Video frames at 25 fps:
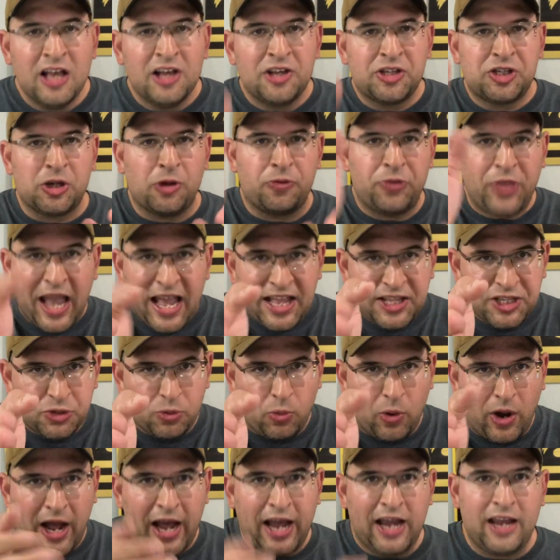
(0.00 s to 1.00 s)
So that's
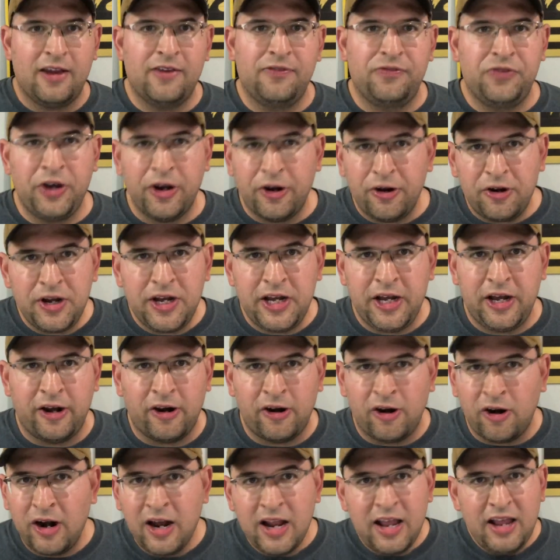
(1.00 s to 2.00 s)
why if you're
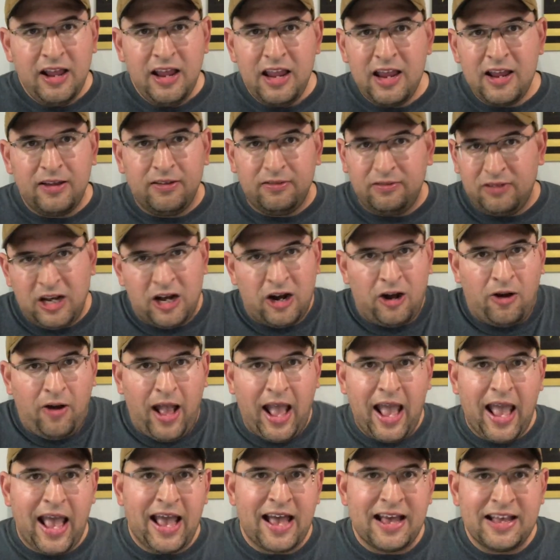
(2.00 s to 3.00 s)
here,
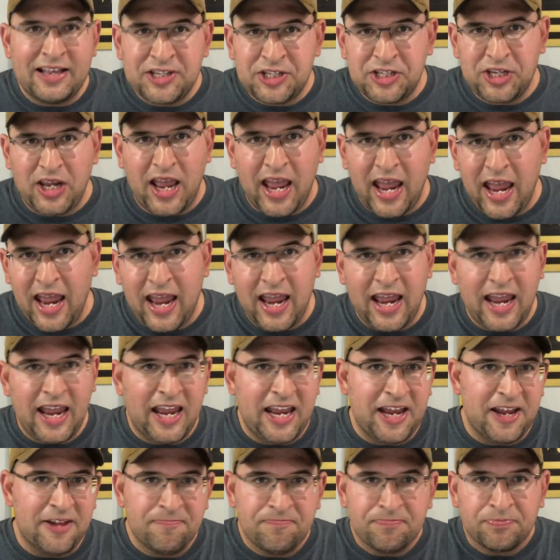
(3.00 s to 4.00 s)
as
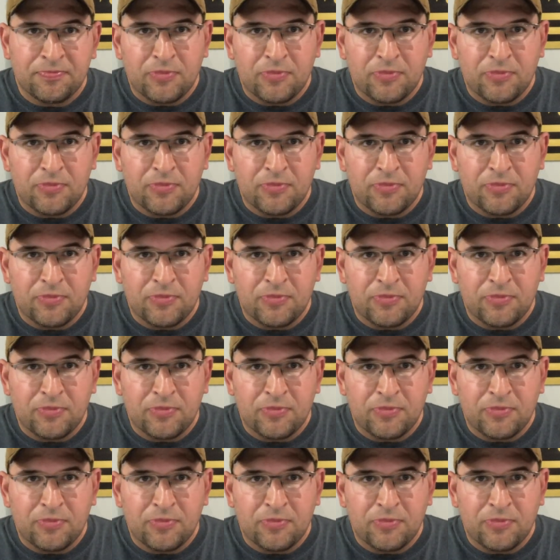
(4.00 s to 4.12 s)
a